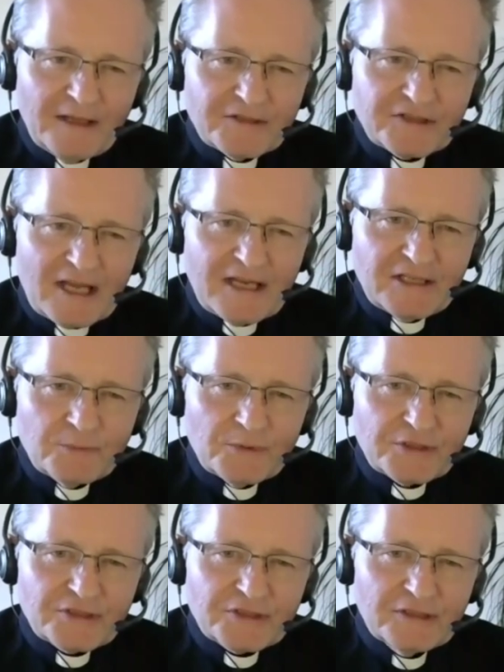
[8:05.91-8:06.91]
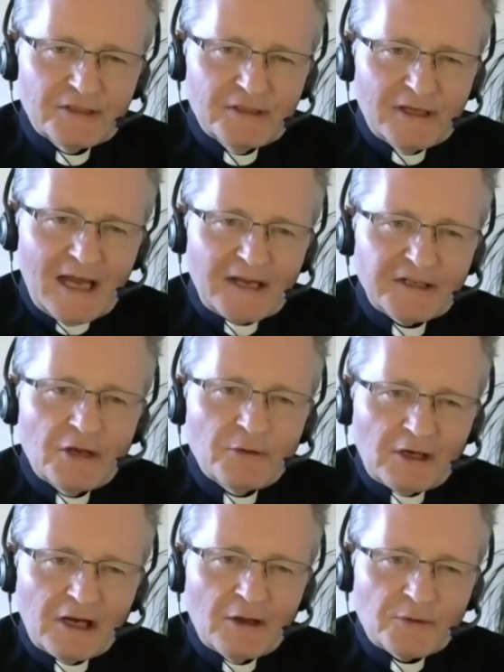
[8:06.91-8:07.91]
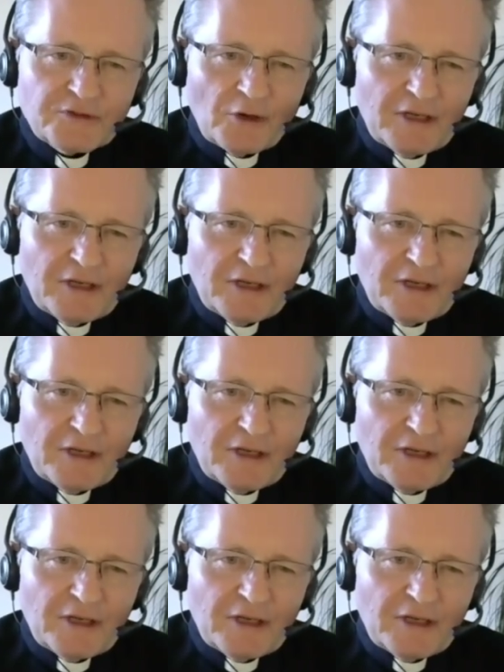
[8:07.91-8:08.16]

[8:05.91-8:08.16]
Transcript: The state had no clothes on.